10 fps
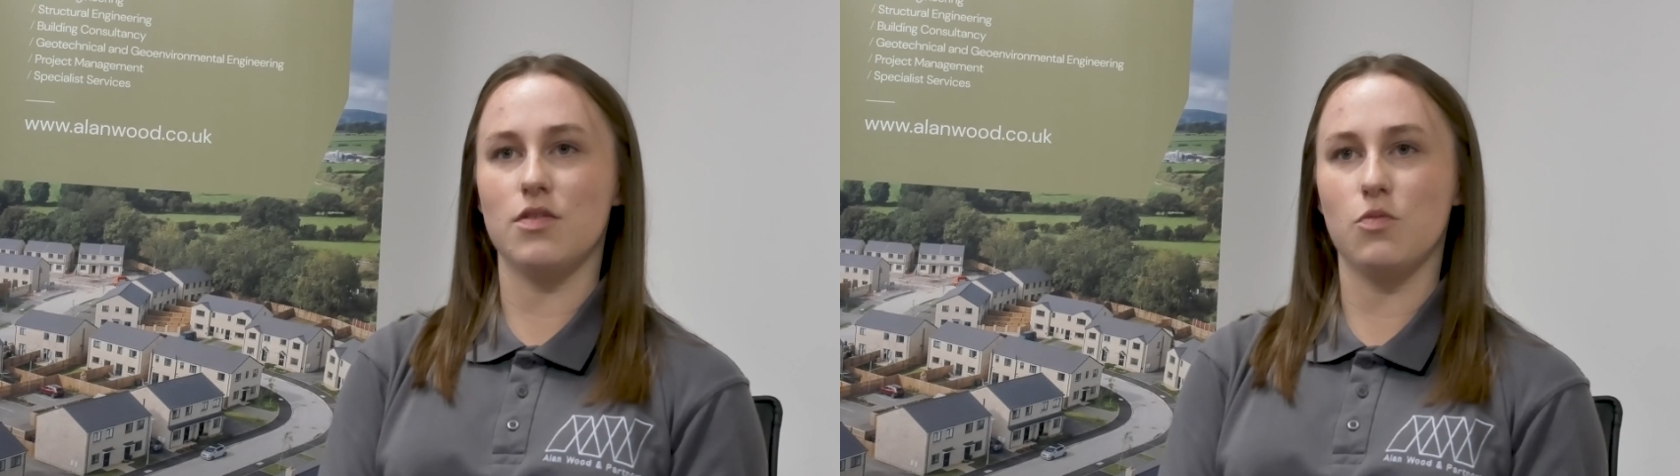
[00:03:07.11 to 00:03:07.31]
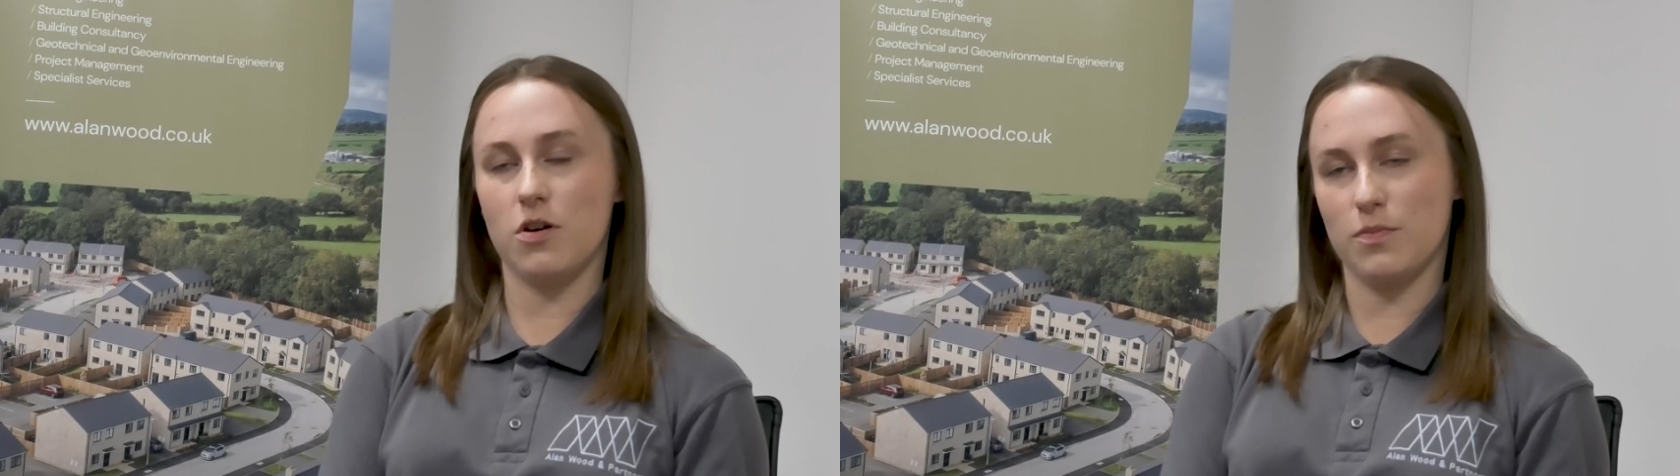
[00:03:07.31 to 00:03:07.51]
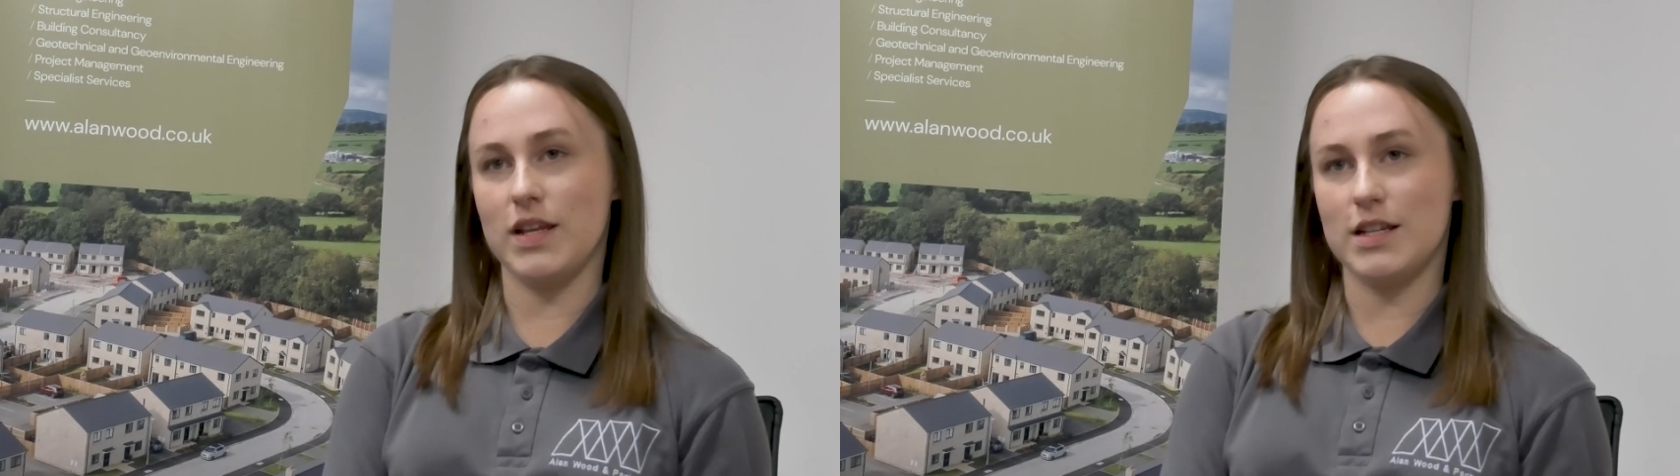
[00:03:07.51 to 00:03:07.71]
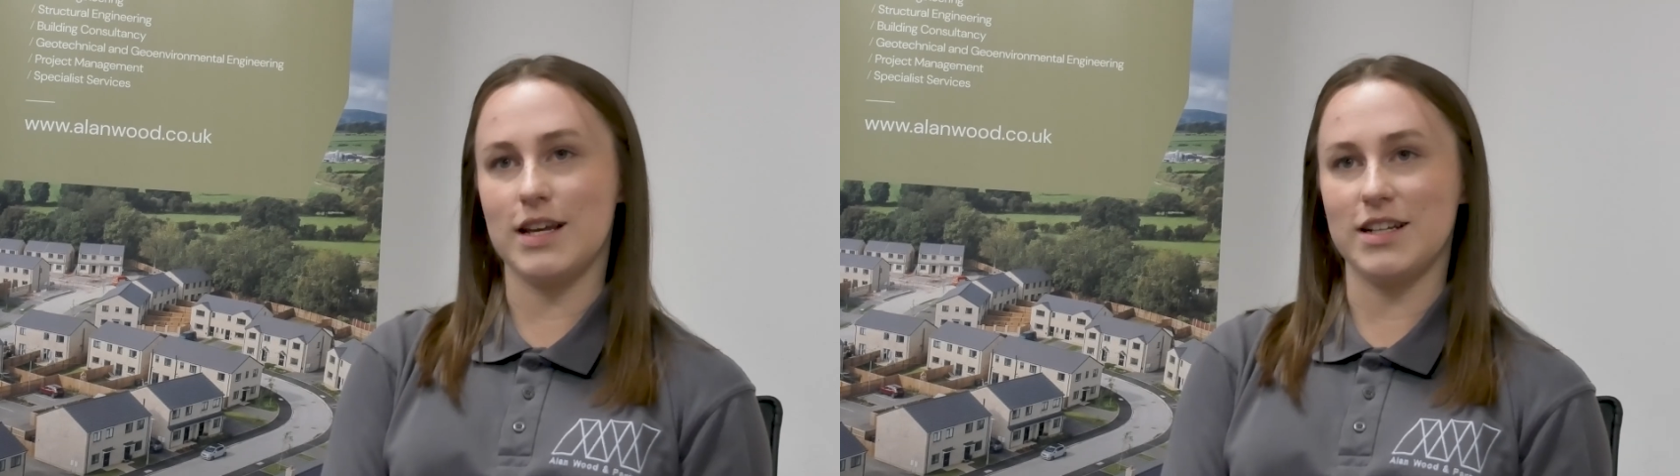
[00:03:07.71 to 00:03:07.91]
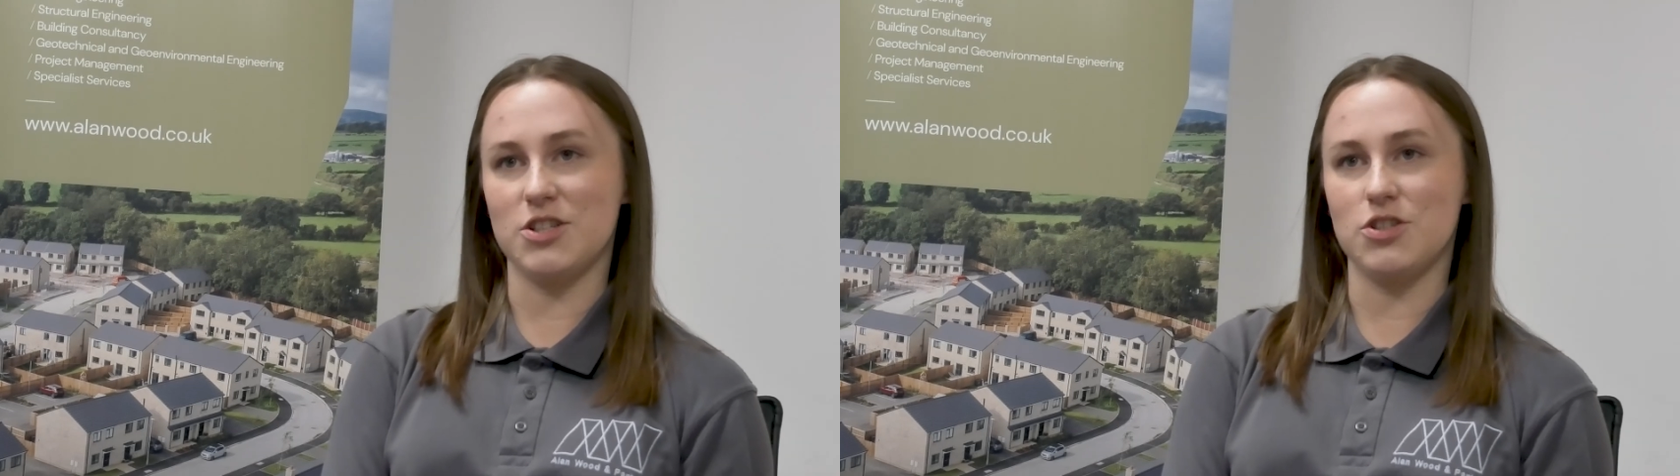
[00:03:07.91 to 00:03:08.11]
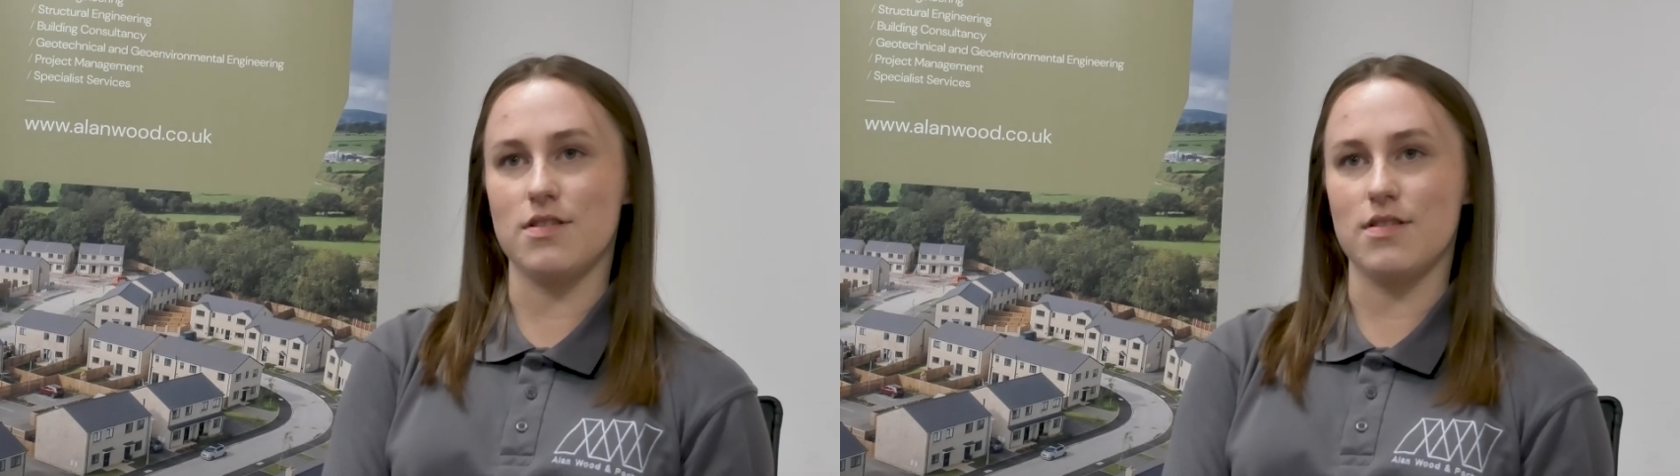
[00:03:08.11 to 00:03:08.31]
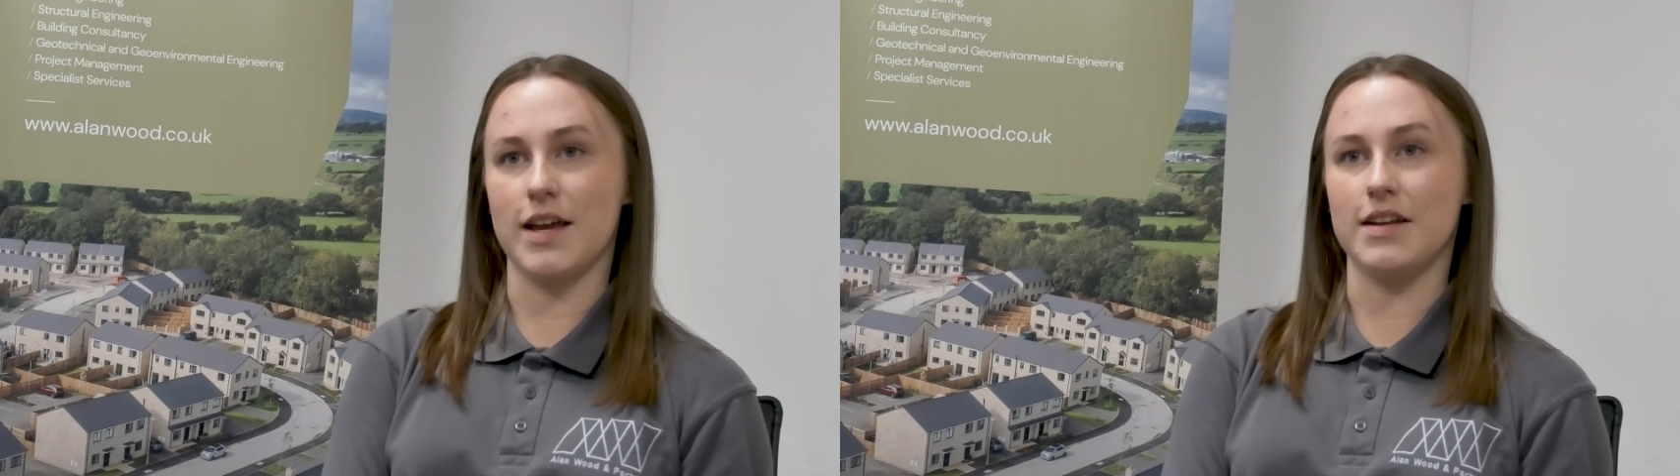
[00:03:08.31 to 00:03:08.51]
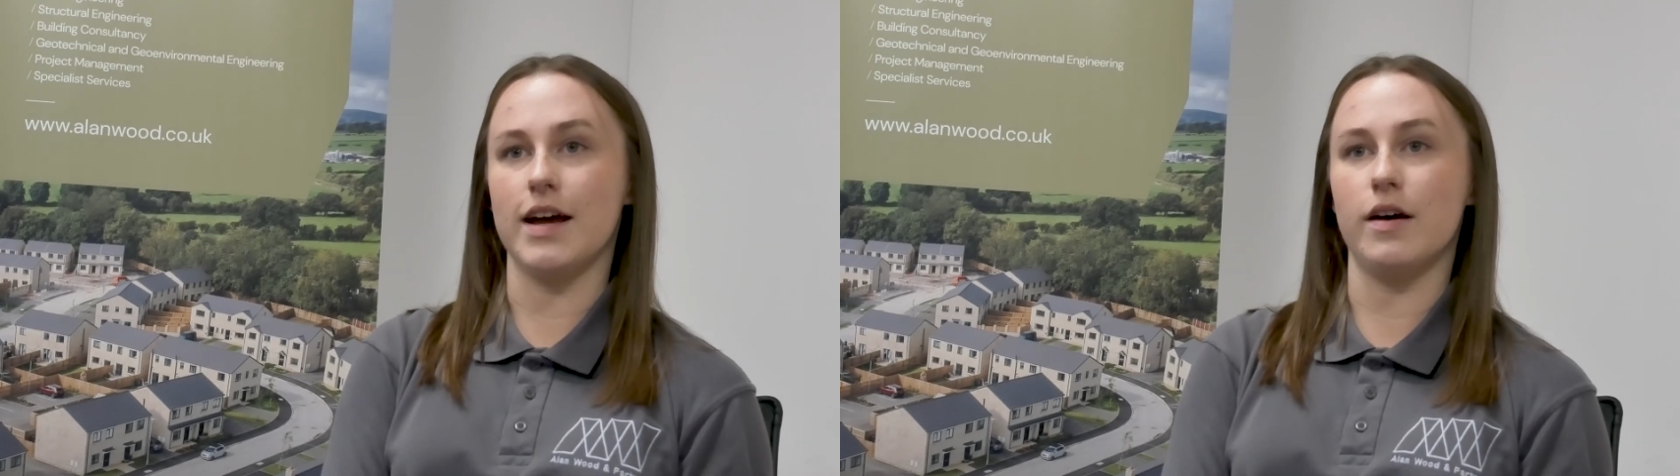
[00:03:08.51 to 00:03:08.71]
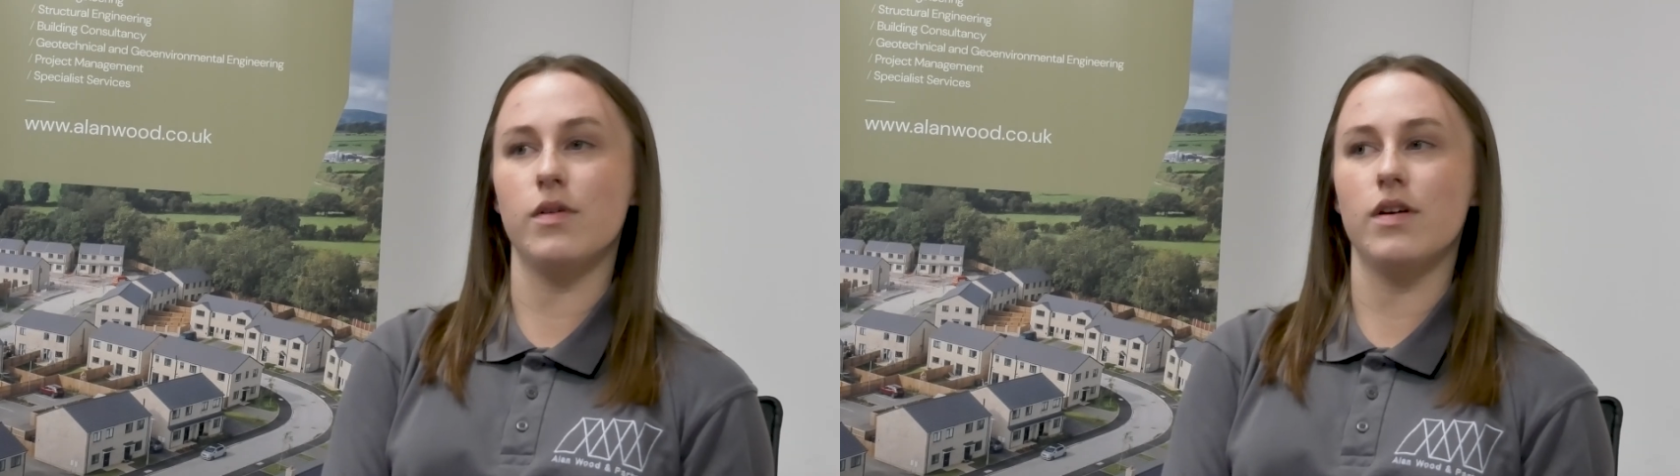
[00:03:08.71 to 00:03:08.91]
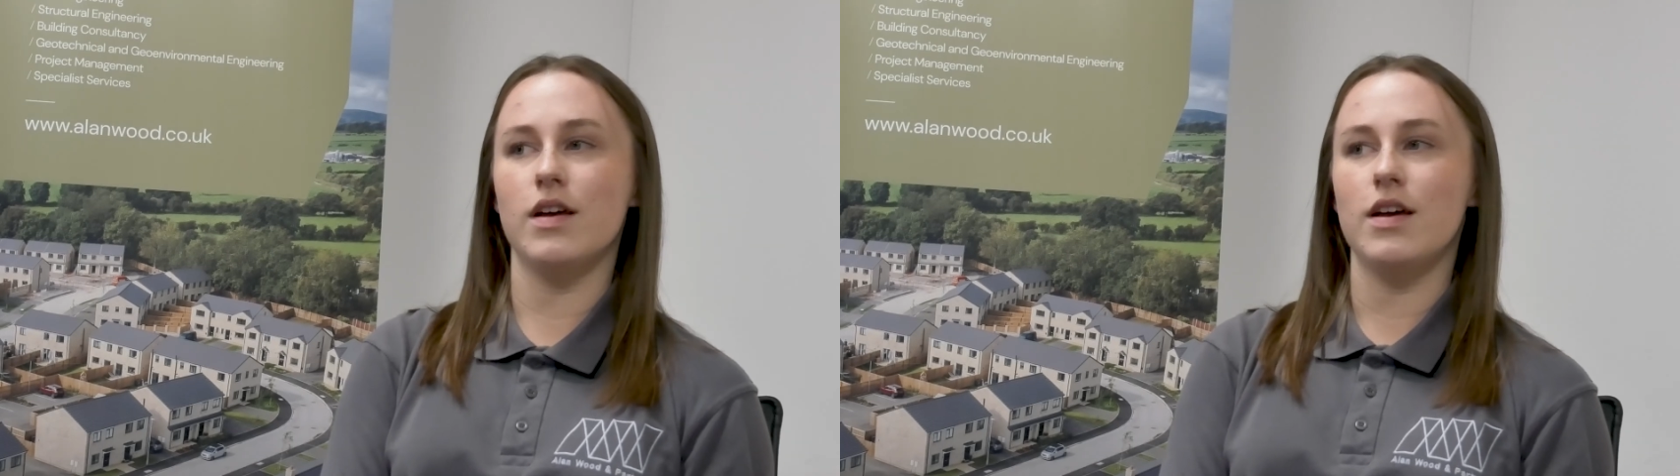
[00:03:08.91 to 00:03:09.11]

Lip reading: at what being a technician's like now.